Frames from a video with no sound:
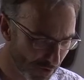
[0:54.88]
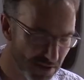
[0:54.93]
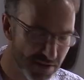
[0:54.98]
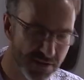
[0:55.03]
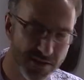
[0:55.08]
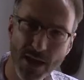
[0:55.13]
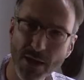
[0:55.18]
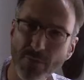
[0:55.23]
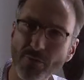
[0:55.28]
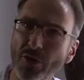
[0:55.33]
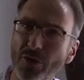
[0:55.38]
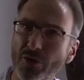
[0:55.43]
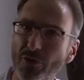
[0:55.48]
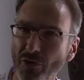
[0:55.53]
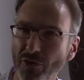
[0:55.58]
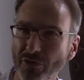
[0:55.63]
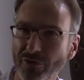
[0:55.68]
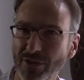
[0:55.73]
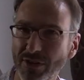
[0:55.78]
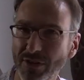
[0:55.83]
the same
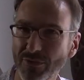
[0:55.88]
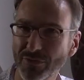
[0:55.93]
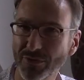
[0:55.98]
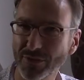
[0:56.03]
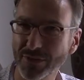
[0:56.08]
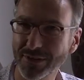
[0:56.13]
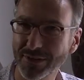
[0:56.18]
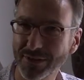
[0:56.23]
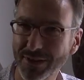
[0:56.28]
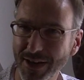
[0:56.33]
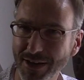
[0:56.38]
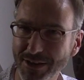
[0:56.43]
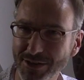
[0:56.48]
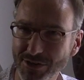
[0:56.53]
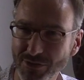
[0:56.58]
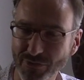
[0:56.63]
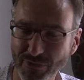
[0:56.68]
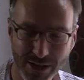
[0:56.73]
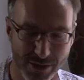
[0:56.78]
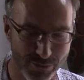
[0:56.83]
across different kinds
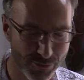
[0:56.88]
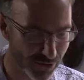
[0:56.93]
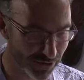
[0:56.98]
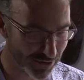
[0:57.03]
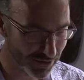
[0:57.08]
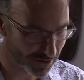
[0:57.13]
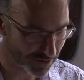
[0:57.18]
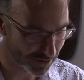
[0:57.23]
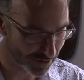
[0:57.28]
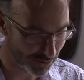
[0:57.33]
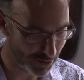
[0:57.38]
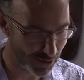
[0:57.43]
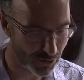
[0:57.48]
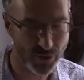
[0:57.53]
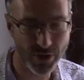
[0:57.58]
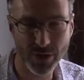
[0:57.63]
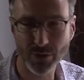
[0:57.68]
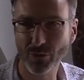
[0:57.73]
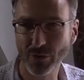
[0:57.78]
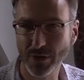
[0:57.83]
of animals. I mean,
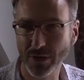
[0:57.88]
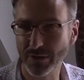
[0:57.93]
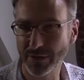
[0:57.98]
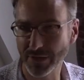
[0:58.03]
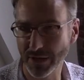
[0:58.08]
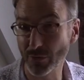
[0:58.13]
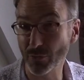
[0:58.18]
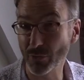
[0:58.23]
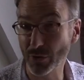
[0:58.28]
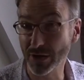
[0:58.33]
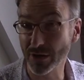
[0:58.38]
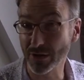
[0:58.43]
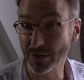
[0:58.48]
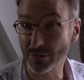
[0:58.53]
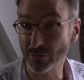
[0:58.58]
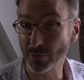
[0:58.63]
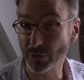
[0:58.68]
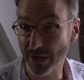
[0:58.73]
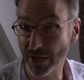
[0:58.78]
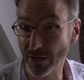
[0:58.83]
we, we think we know
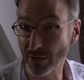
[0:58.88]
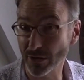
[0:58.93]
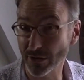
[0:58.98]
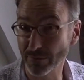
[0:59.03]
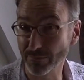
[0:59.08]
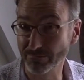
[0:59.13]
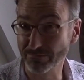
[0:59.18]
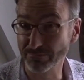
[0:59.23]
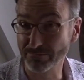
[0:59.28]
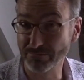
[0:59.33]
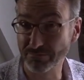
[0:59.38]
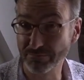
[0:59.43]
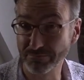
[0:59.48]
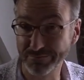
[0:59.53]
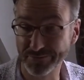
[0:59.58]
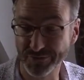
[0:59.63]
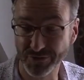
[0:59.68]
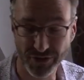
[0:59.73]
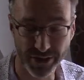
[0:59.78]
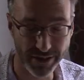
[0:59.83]
what our
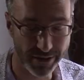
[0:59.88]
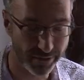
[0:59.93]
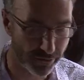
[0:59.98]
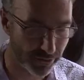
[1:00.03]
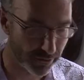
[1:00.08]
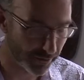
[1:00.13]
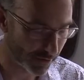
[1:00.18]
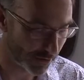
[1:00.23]
genitals